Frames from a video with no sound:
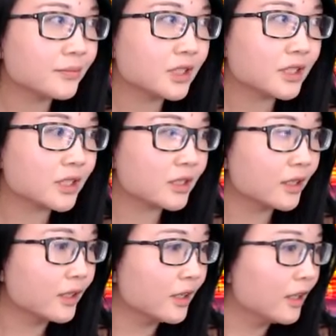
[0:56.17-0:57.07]
just
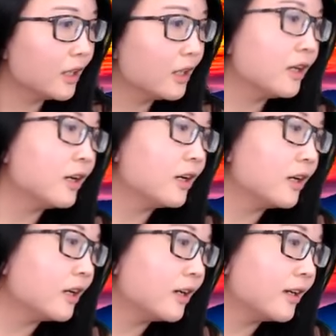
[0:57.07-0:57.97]

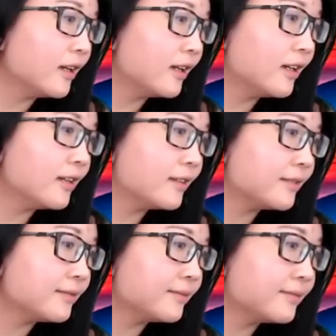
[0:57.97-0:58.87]
similar software
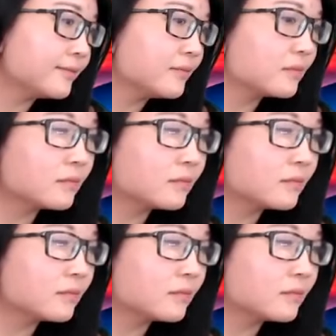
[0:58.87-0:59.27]
out there.